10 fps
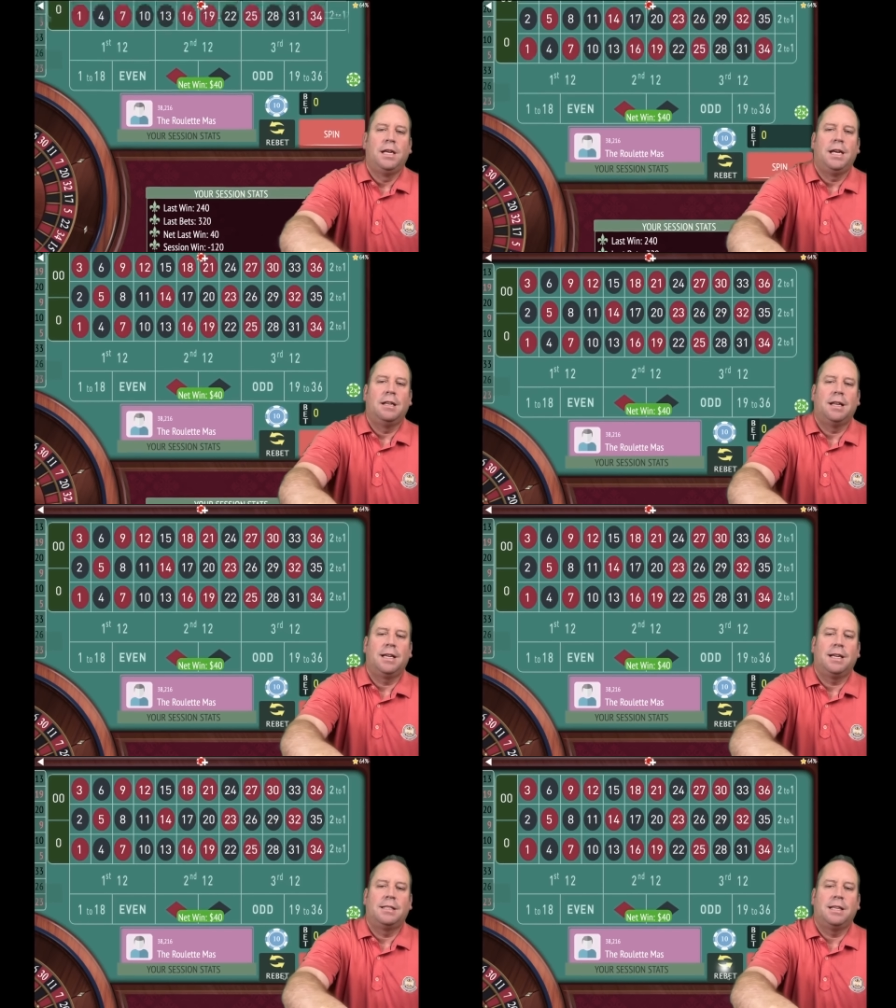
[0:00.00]
And
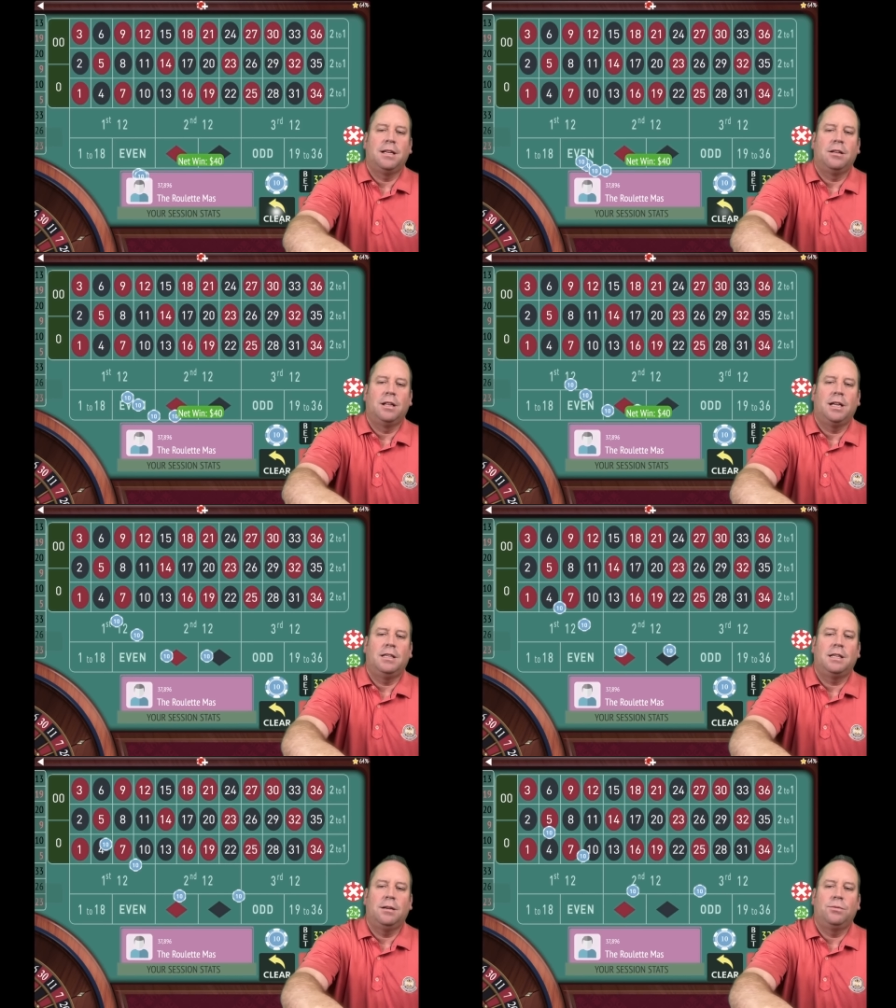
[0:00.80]
like I said, a lot
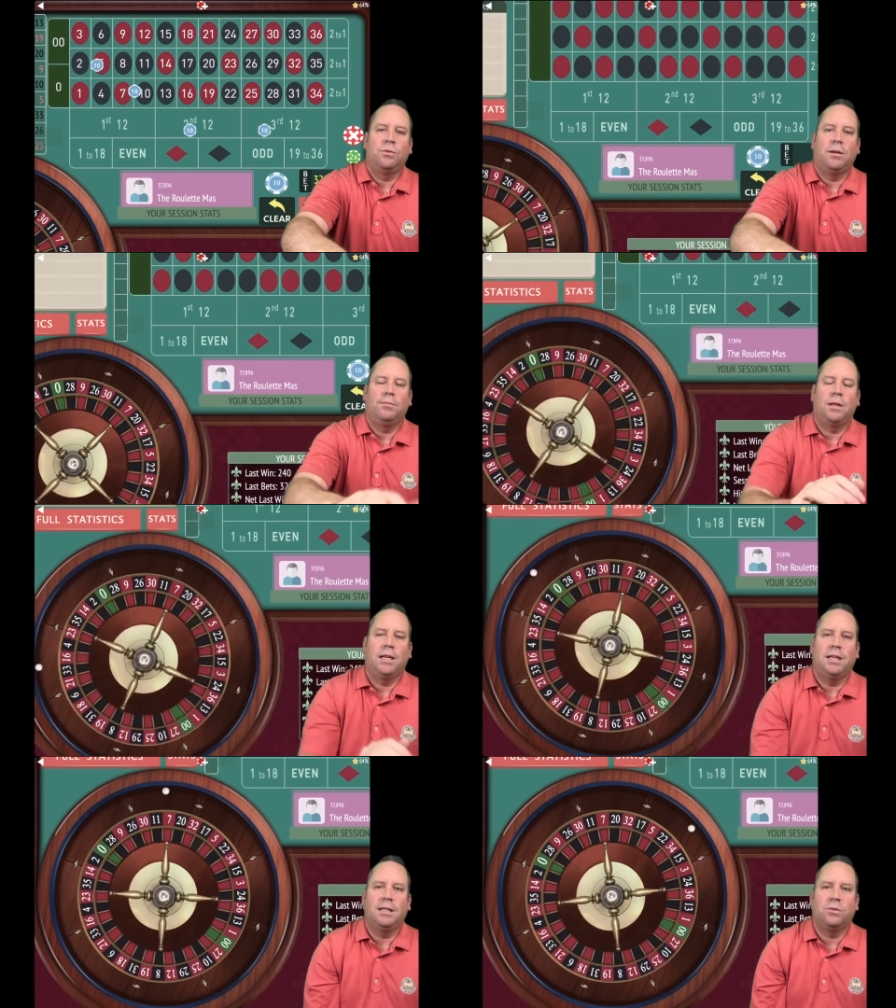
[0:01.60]
of times when I'm
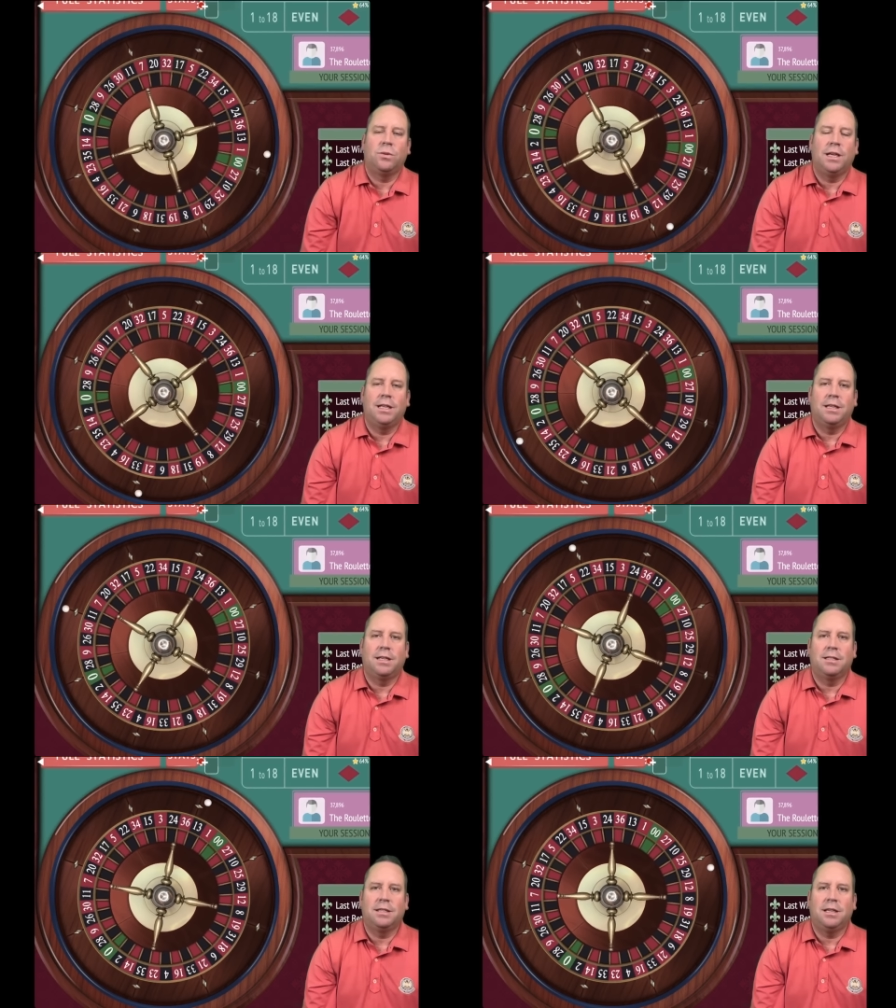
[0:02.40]
playing this way in the
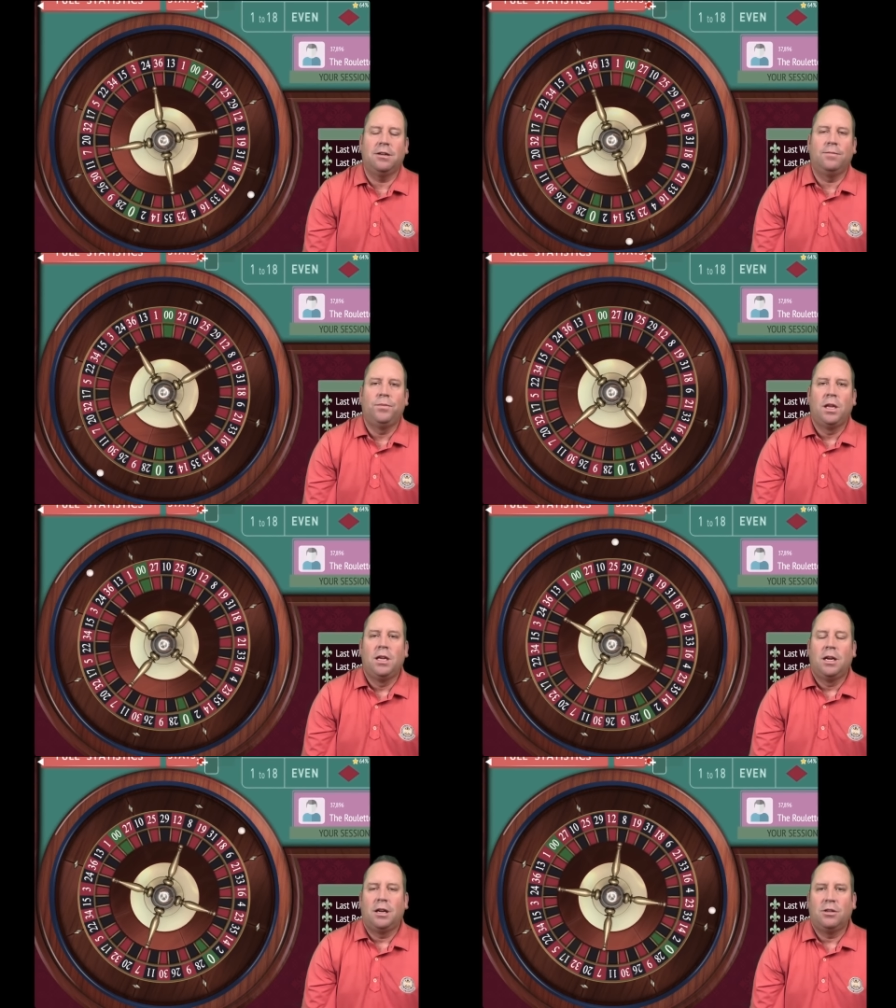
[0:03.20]
casino,
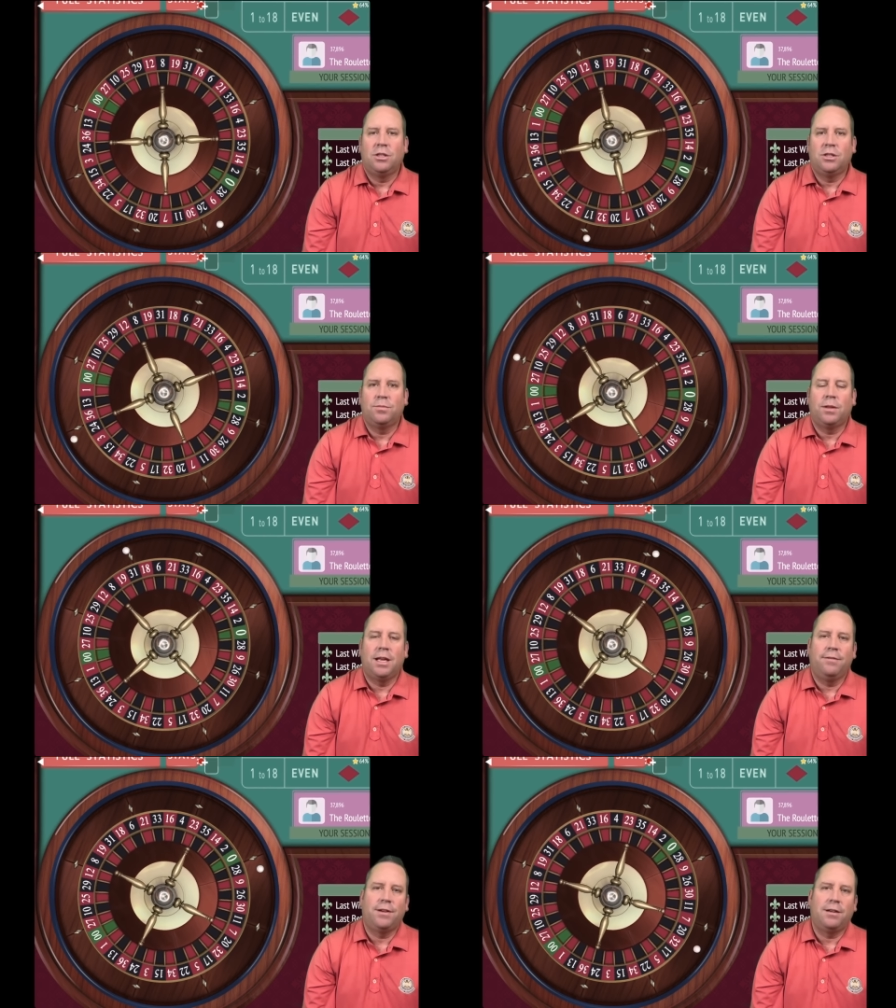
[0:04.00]
I'll just
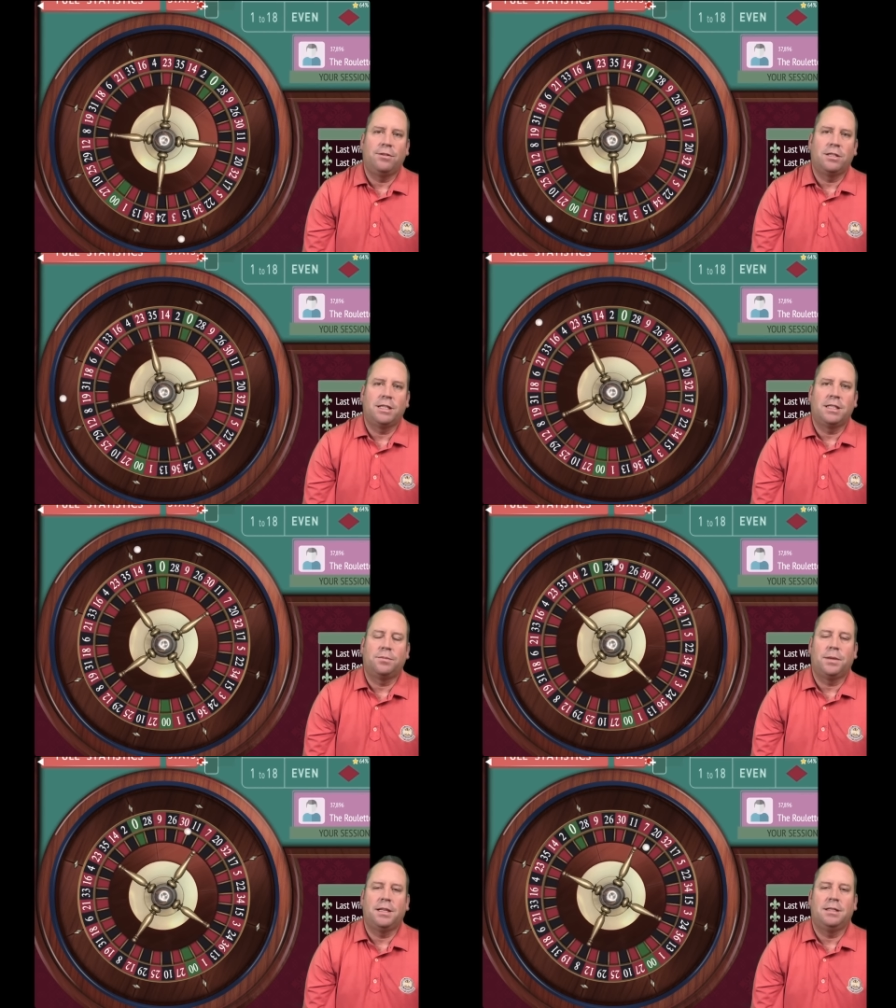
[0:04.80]
play five or six
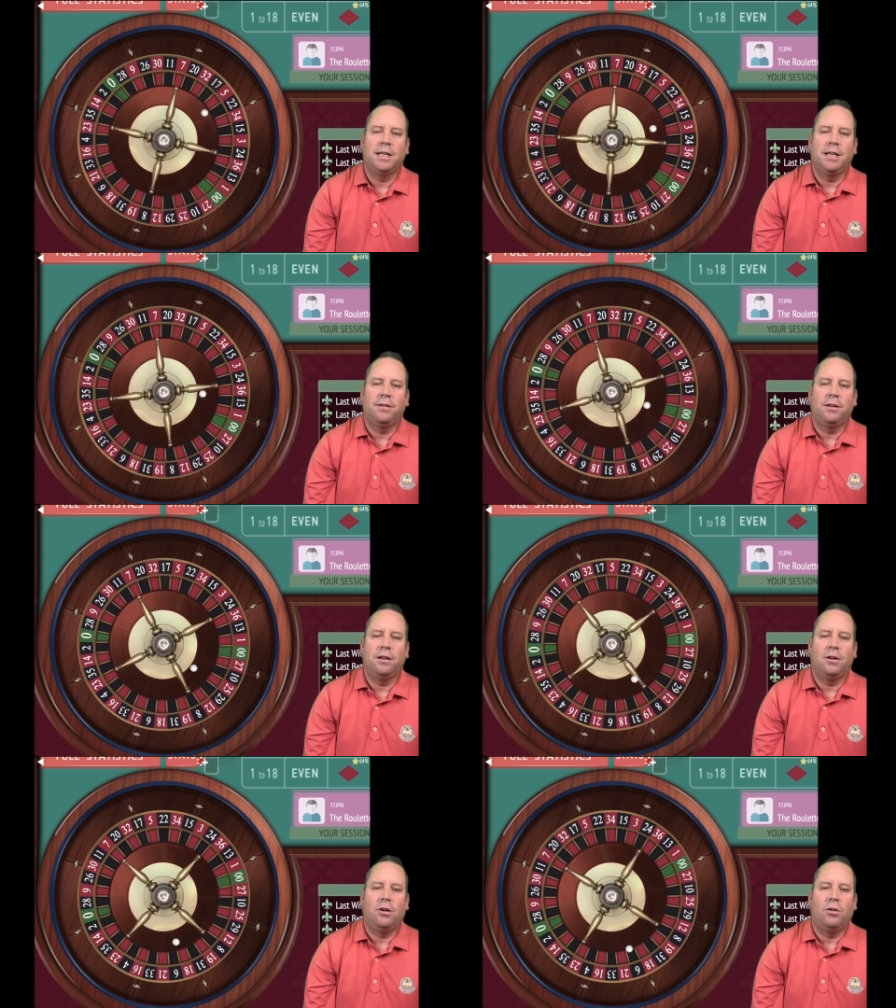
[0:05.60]
spins, get
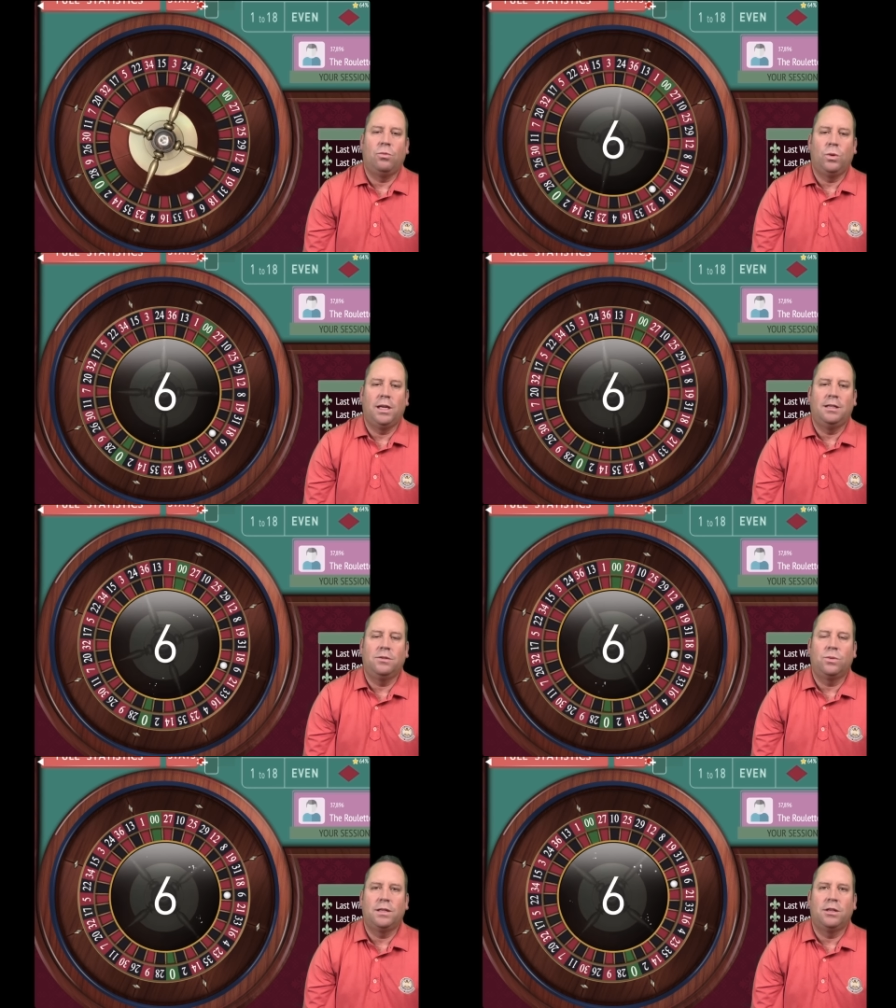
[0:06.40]
uh, all
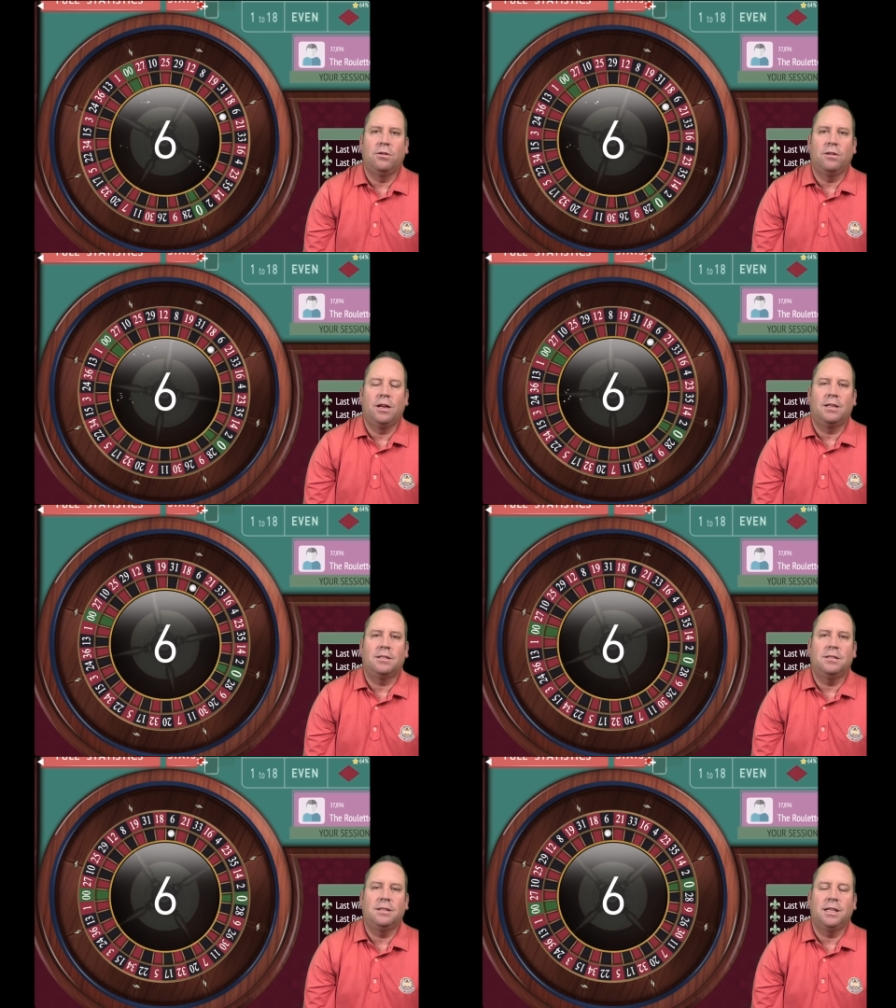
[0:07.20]
wins with no
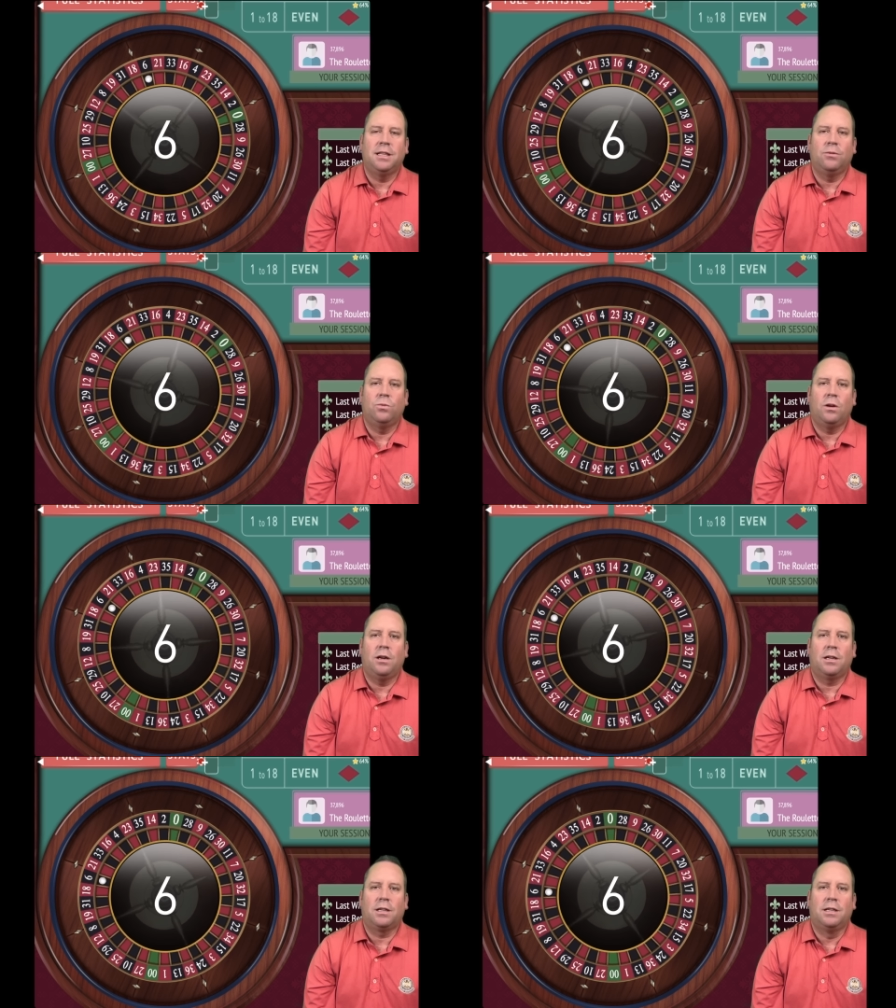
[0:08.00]
losses, and then
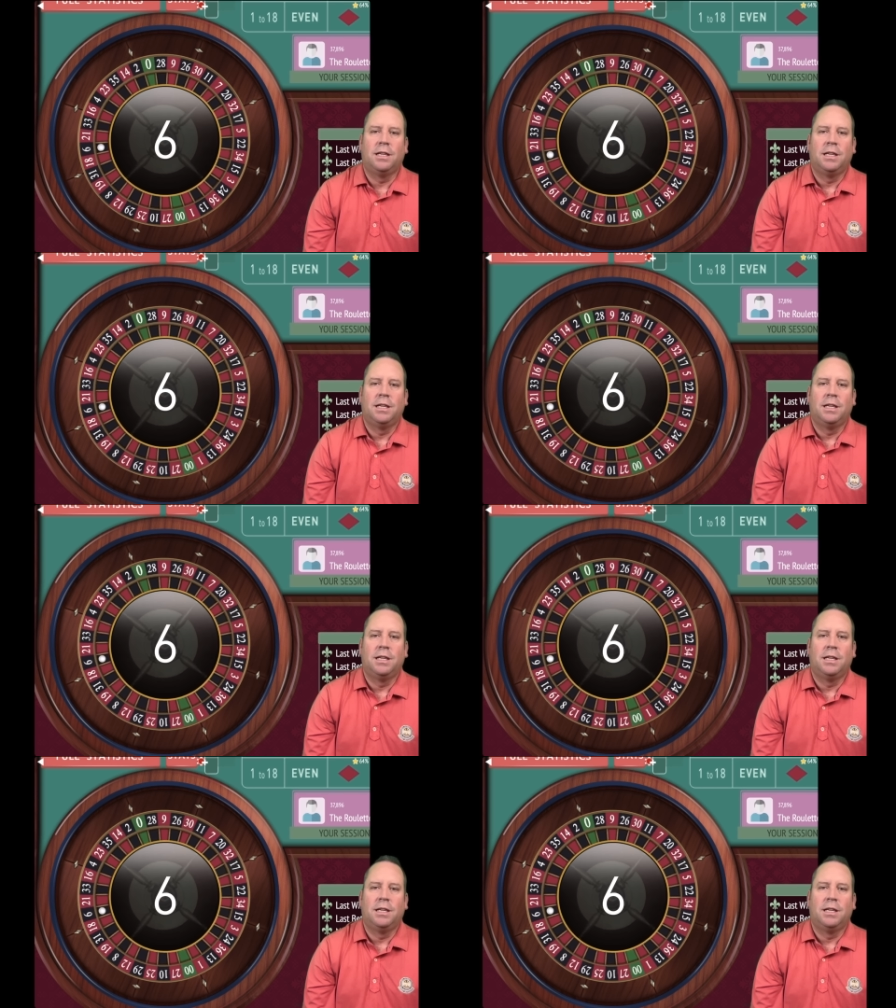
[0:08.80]
walk.